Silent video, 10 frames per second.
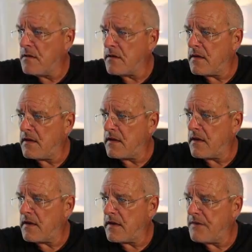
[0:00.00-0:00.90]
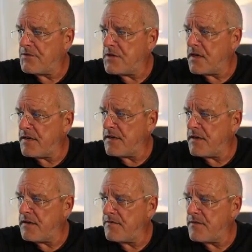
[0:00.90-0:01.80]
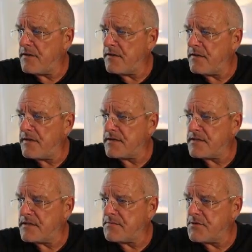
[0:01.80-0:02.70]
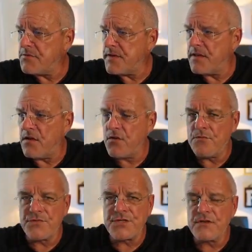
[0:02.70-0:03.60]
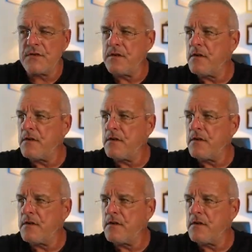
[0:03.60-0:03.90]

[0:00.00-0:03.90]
It kind of gives you an idea of the distance between the homes.